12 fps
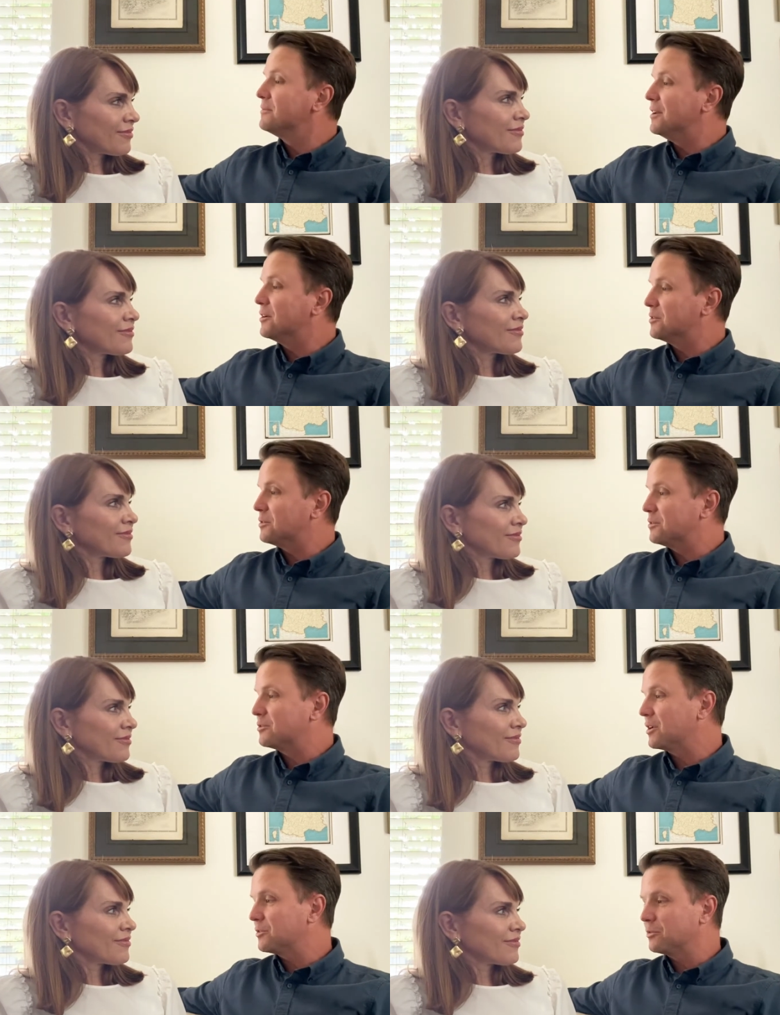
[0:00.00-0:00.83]
Speaker 1: You know, it was a
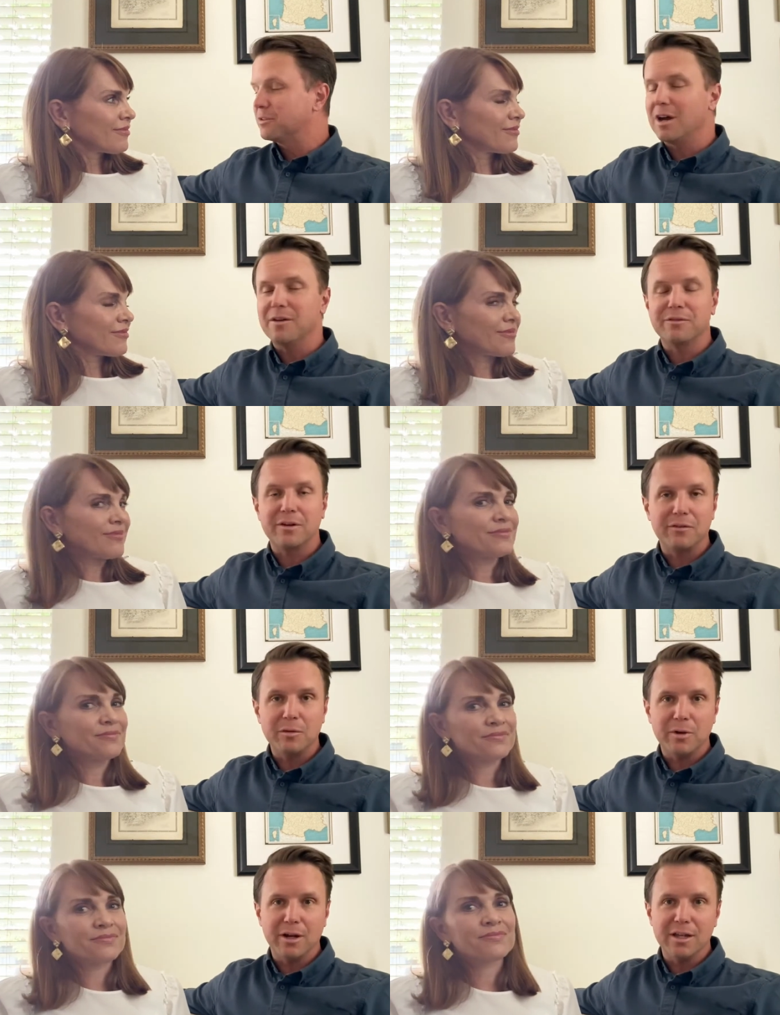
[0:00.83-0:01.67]
stressful time for
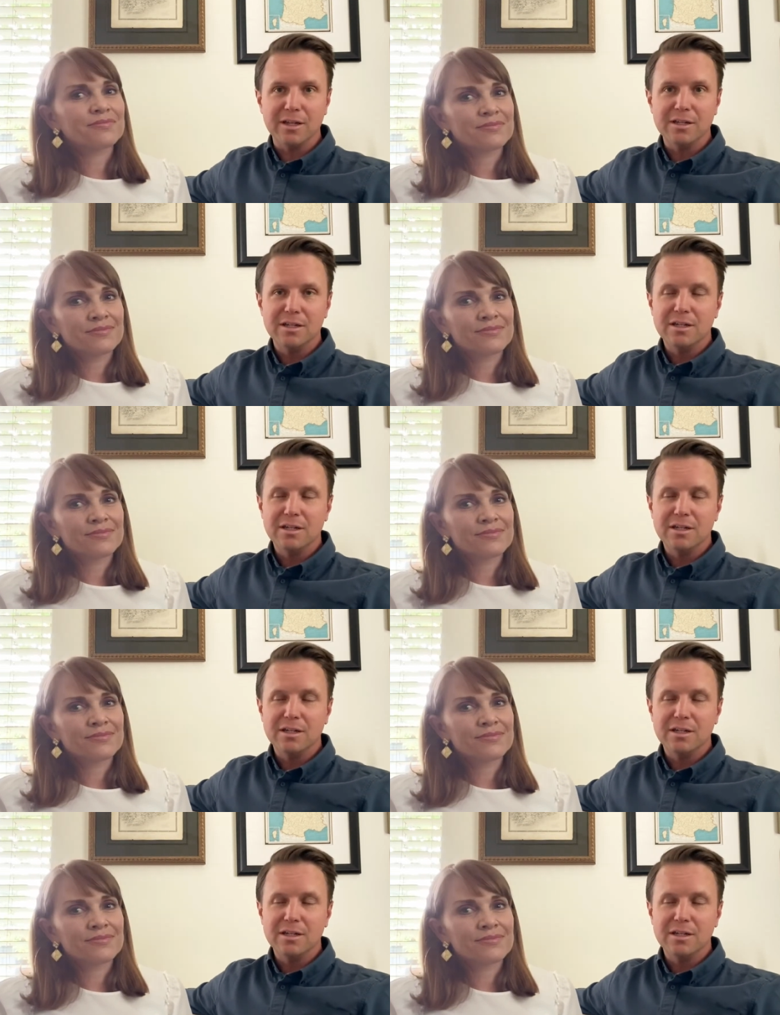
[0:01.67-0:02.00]
everybody.